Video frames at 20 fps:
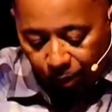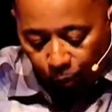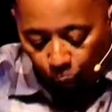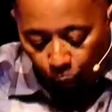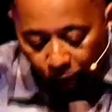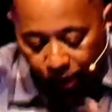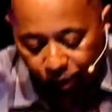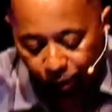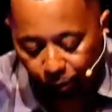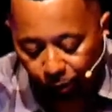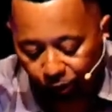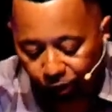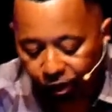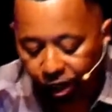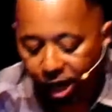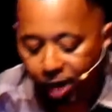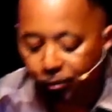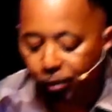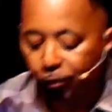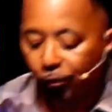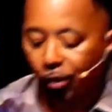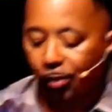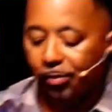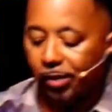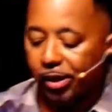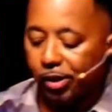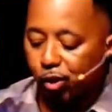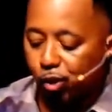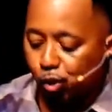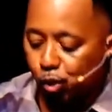Wisdom will save you from
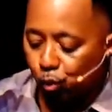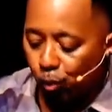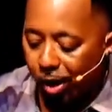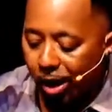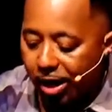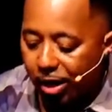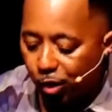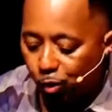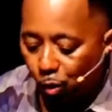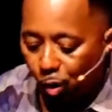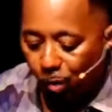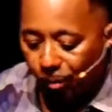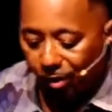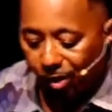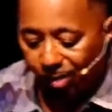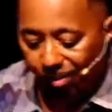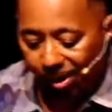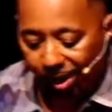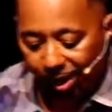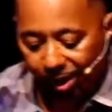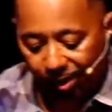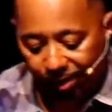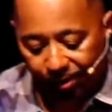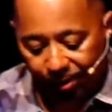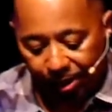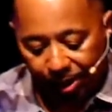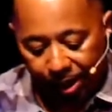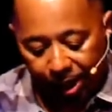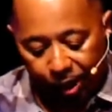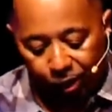the strange woman or man.
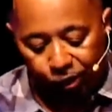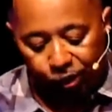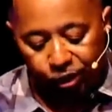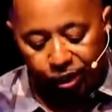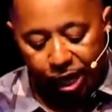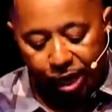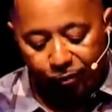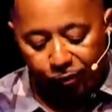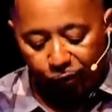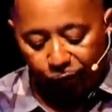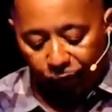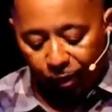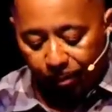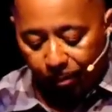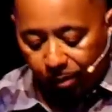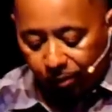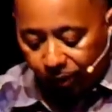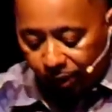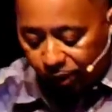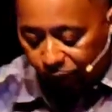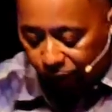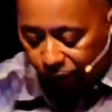It'll save you from the